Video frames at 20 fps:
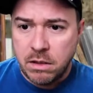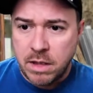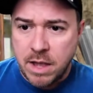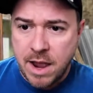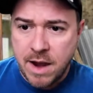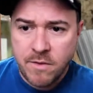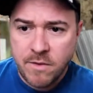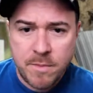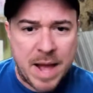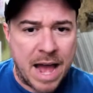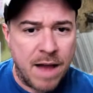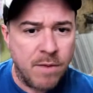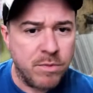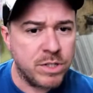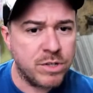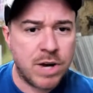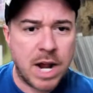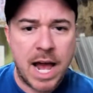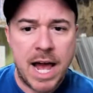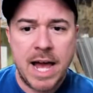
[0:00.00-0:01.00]
everybody was
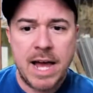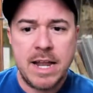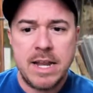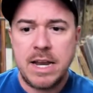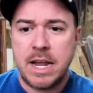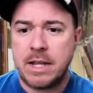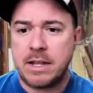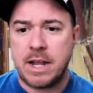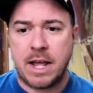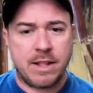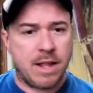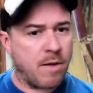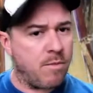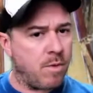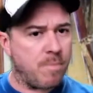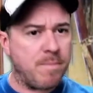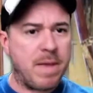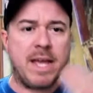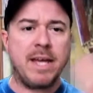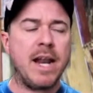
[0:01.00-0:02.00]
trying to, they
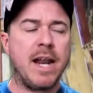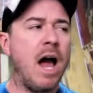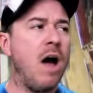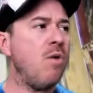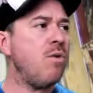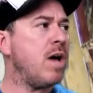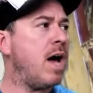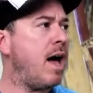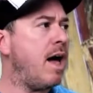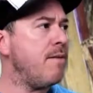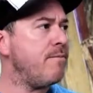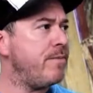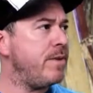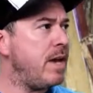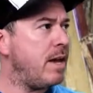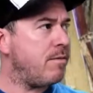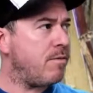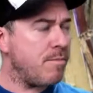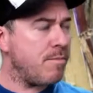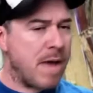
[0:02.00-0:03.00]
were being all
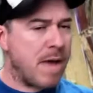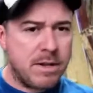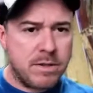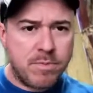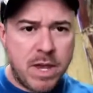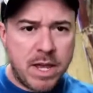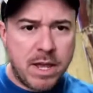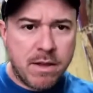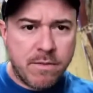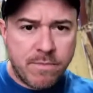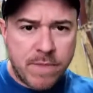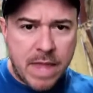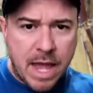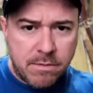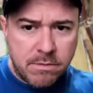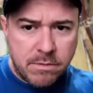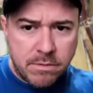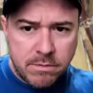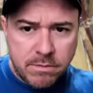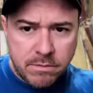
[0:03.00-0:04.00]
confident. It reminds me of
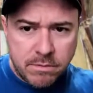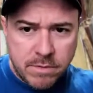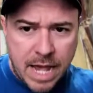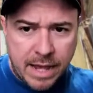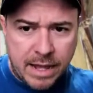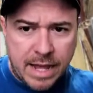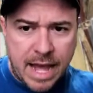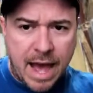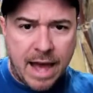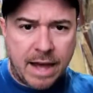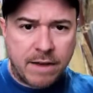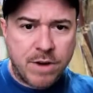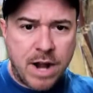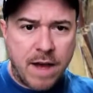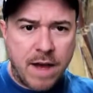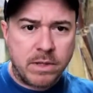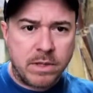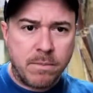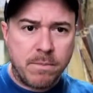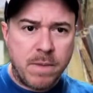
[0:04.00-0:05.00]
that guy
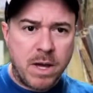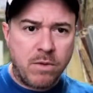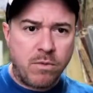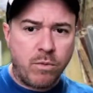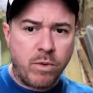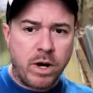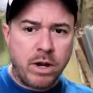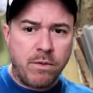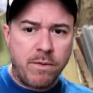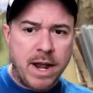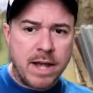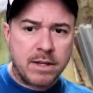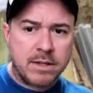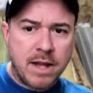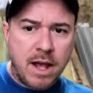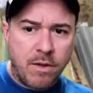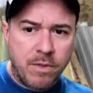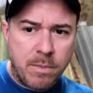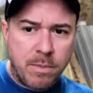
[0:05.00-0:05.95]
driving the boat where he wrecks all the